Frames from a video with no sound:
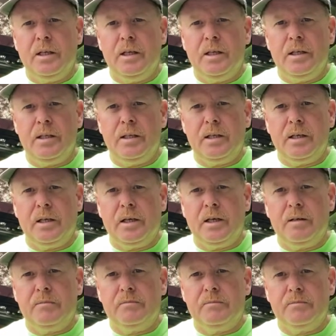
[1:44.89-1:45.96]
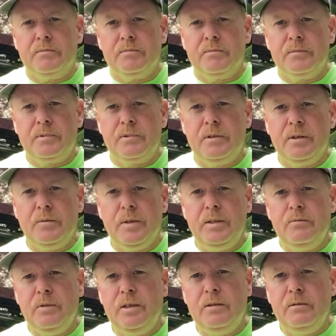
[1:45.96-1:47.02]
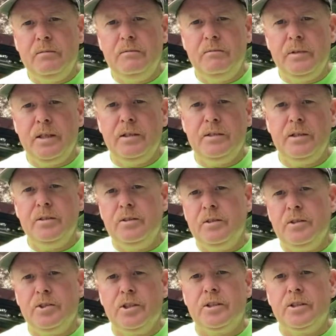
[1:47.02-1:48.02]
and so we continued to